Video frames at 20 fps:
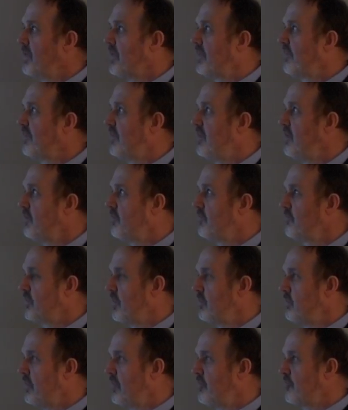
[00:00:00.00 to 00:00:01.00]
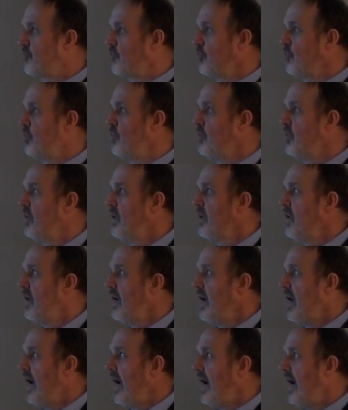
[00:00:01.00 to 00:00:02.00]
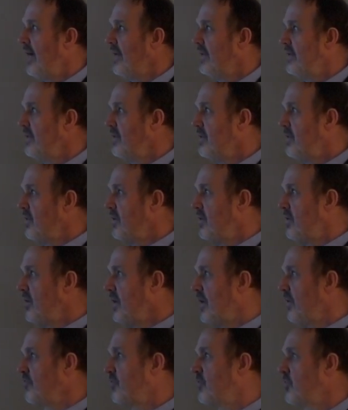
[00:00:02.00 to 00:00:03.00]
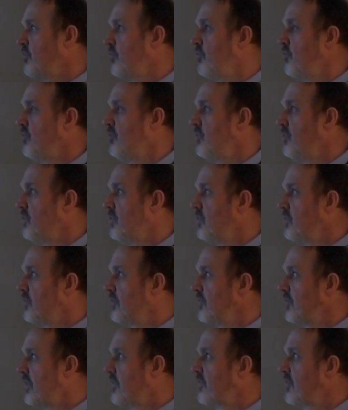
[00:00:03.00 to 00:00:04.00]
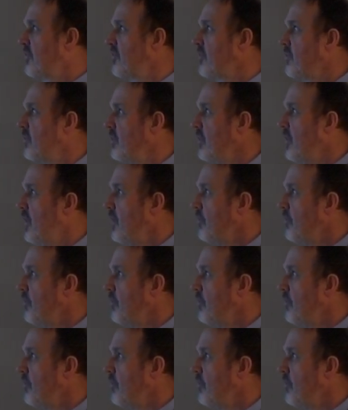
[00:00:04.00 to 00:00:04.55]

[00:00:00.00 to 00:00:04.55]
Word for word: policy of WHO. And you have to six